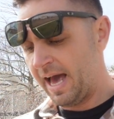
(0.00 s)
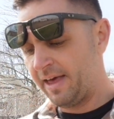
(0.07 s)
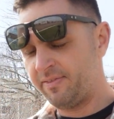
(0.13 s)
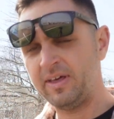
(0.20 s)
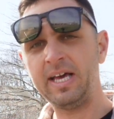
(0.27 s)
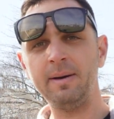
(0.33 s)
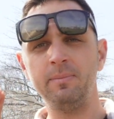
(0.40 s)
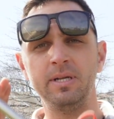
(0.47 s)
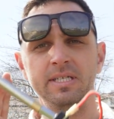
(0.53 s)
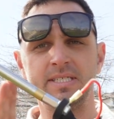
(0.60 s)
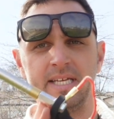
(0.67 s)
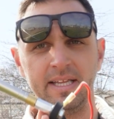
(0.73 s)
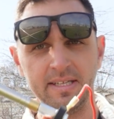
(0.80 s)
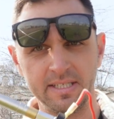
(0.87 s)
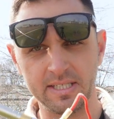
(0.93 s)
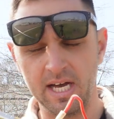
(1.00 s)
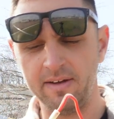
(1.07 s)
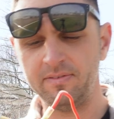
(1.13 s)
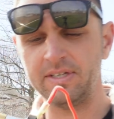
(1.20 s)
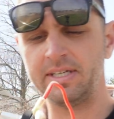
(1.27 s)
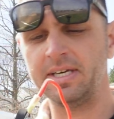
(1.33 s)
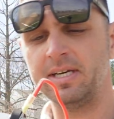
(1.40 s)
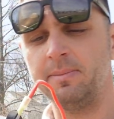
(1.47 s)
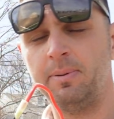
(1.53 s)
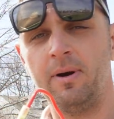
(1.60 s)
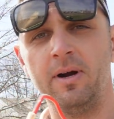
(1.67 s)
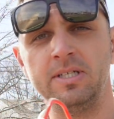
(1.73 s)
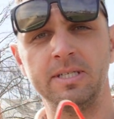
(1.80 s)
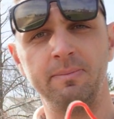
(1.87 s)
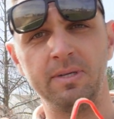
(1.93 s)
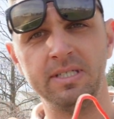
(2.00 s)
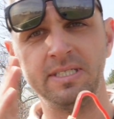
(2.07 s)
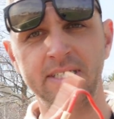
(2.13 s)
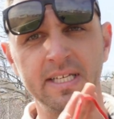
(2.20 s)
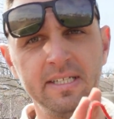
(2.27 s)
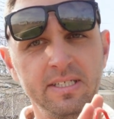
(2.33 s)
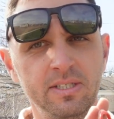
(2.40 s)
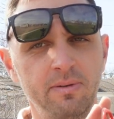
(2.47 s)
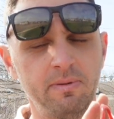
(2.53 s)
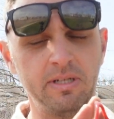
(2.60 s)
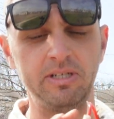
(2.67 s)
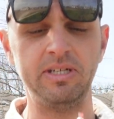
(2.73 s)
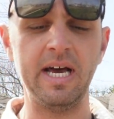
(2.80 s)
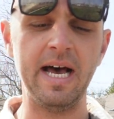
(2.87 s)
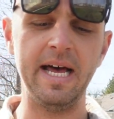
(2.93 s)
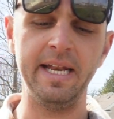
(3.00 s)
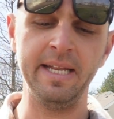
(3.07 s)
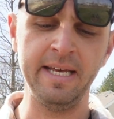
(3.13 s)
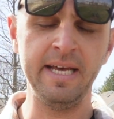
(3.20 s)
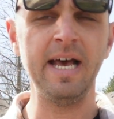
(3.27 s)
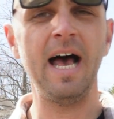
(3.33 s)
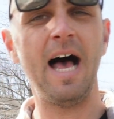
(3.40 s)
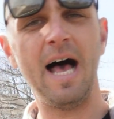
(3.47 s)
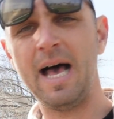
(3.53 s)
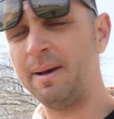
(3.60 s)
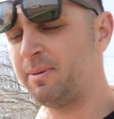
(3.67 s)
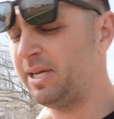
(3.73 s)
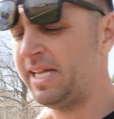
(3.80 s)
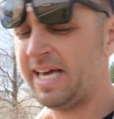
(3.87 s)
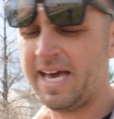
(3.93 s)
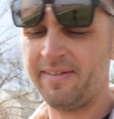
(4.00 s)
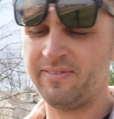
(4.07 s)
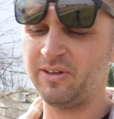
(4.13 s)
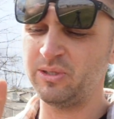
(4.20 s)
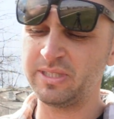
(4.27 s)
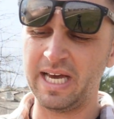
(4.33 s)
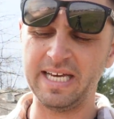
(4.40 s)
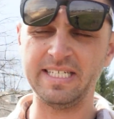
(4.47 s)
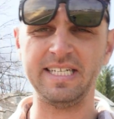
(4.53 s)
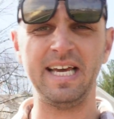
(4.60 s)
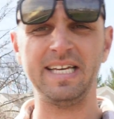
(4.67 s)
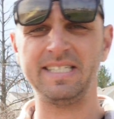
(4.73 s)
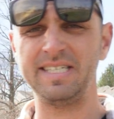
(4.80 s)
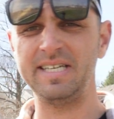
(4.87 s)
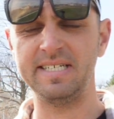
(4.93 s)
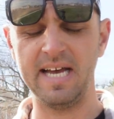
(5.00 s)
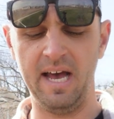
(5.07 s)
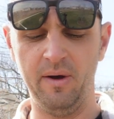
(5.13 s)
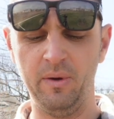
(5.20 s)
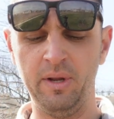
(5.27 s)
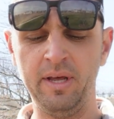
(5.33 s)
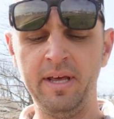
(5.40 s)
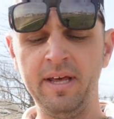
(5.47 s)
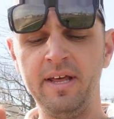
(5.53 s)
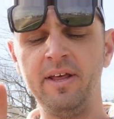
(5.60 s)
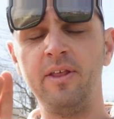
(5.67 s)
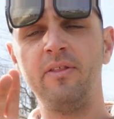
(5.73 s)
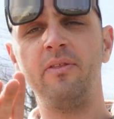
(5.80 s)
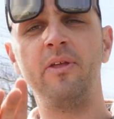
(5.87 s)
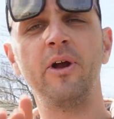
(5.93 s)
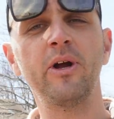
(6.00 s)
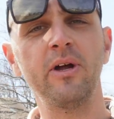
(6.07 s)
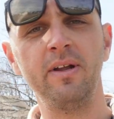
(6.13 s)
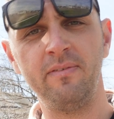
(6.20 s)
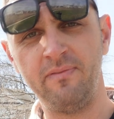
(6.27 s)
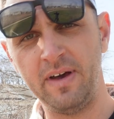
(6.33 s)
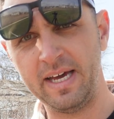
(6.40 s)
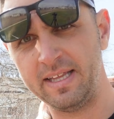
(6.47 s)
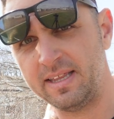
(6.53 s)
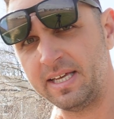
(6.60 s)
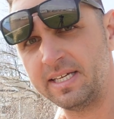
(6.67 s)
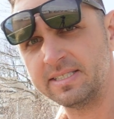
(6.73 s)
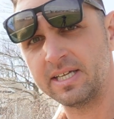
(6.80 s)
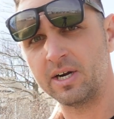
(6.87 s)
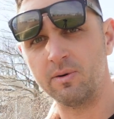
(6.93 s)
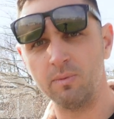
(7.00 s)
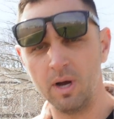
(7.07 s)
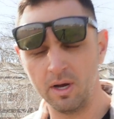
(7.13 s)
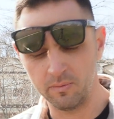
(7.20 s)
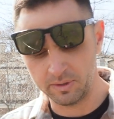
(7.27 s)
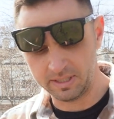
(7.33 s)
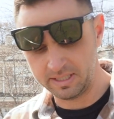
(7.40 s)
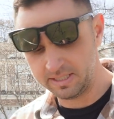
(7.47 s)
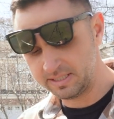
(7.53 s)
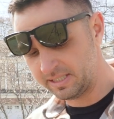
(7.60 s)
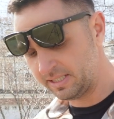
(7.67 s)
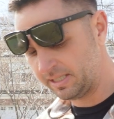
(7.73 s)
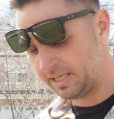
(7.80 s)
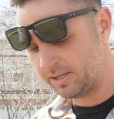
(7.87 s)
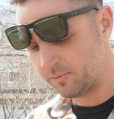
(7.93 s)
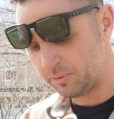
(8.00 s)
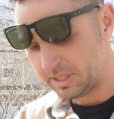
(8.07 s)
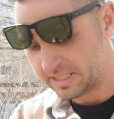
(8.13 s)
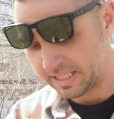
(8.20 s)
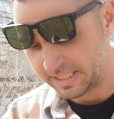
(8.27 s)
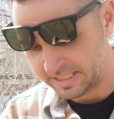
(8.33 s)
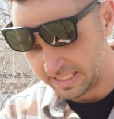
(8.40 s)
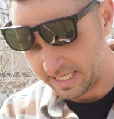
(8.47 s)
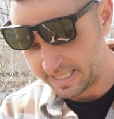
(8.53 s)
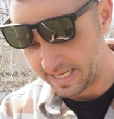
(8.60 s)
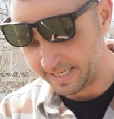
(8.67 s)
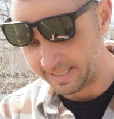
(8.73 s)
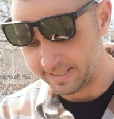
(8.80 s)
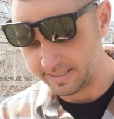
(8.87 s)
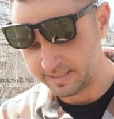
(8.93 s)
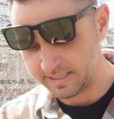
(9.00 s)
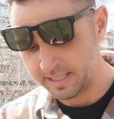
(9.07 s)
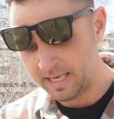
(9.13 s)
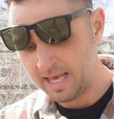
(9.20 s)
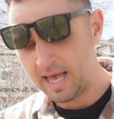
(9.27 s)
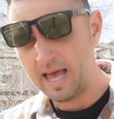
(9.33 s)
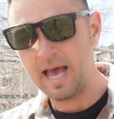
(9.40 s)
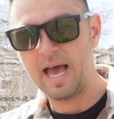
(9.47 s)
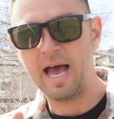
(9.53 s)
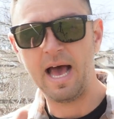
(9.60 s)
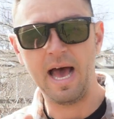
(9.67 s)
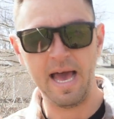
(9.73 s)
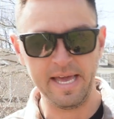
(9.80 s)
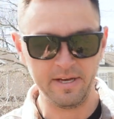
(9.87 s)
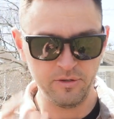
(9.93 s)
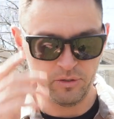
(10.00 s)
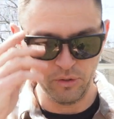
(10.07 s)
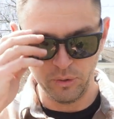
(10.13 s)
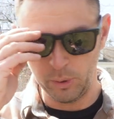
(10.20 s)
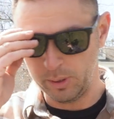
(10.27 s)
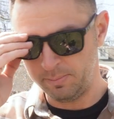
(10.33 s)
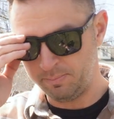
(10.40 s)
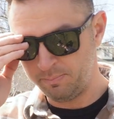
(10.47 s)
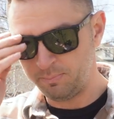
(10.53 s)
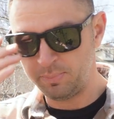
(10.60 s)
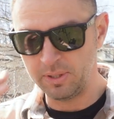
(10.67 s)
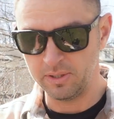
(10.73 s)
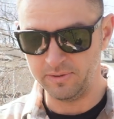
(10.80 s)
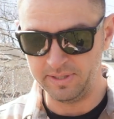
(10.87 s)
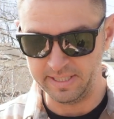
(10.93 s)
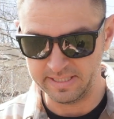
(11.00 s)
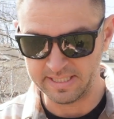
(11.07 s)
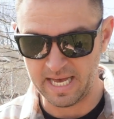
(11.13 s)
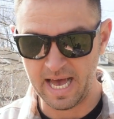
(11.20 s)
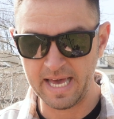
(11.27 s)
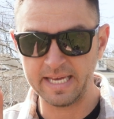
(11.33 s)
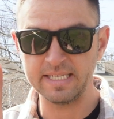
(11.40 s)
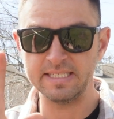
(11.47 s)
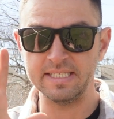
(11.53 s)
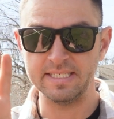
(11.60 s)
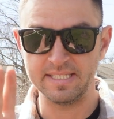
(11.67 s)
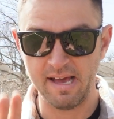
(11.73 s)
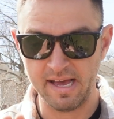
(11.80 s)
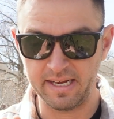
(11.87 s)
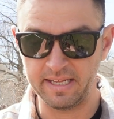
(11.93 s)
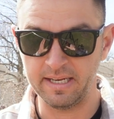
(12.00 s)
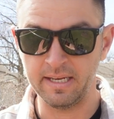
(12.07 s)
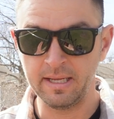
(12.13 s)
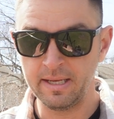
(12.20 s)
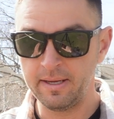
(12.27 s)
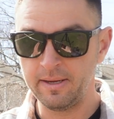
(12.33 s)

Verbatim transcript: I think I'm gonna send this off to Gigaparts. I'm gonna send this over to Don. I'm gonna have those guys test these out. They're gonna find things that are wrong with this. And, and the reason I say that is I could build this, I could design it.